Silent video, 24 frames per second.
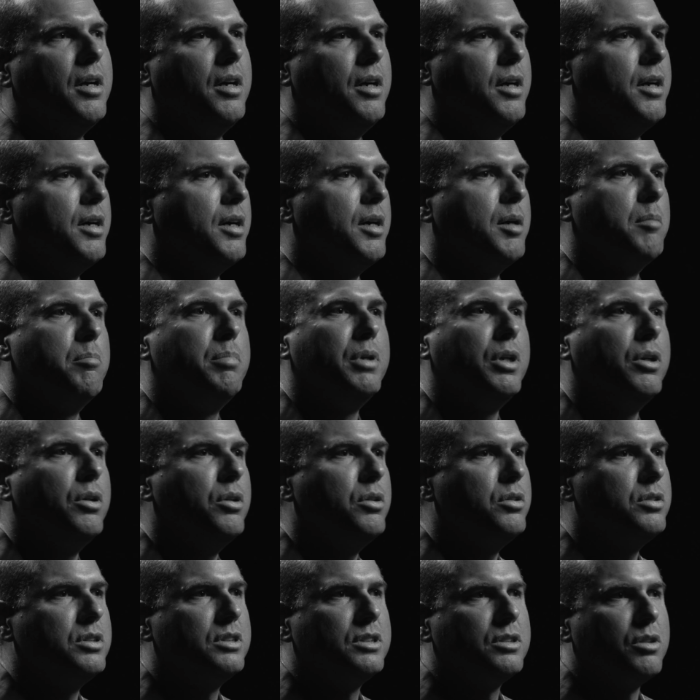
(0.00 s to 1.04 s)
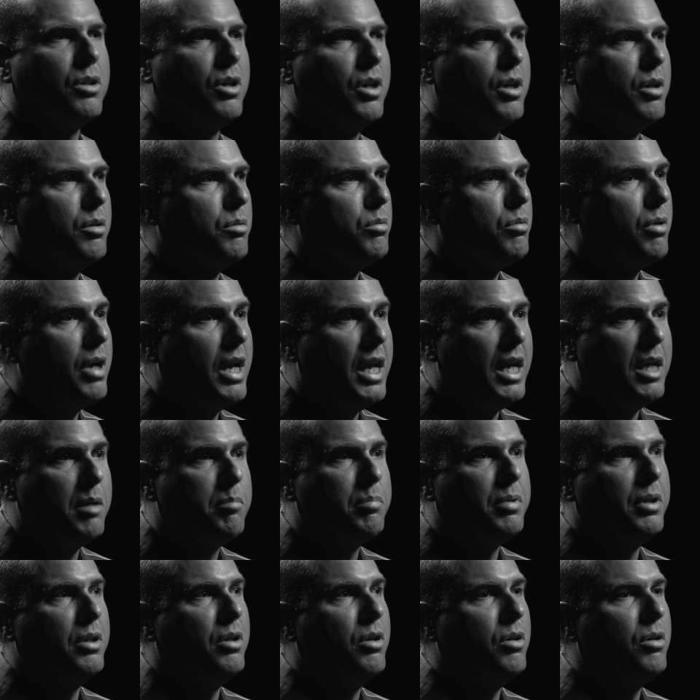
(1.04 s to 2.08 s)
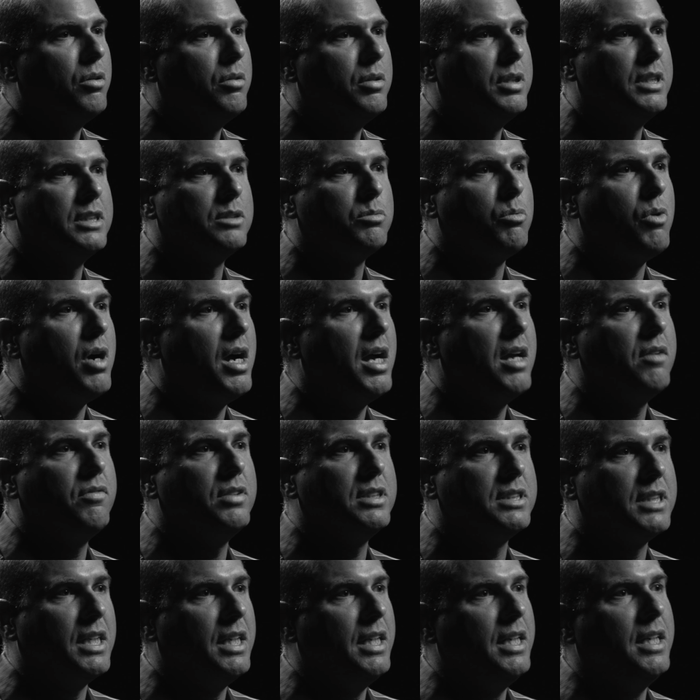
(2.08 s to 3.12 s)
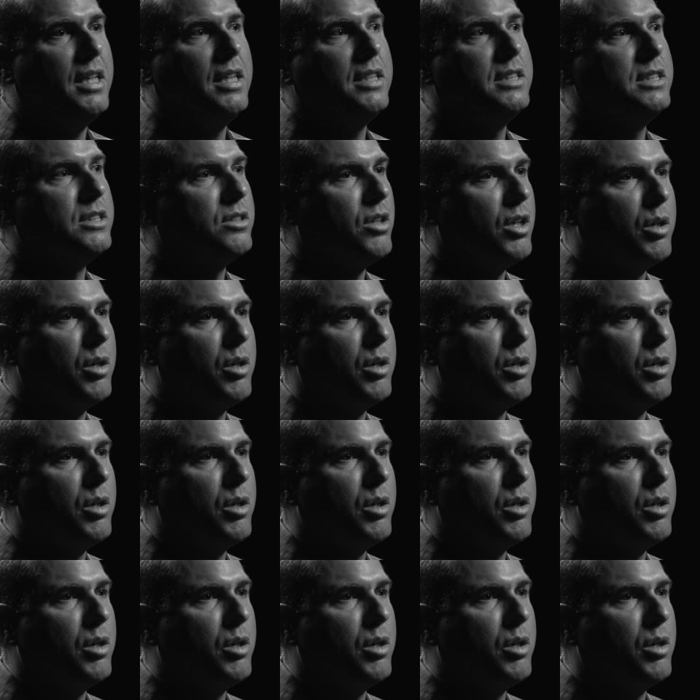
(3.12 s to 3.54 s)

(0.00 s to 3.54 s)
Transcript: uh, abuse, uh, rape, you know, his wife, his kids. He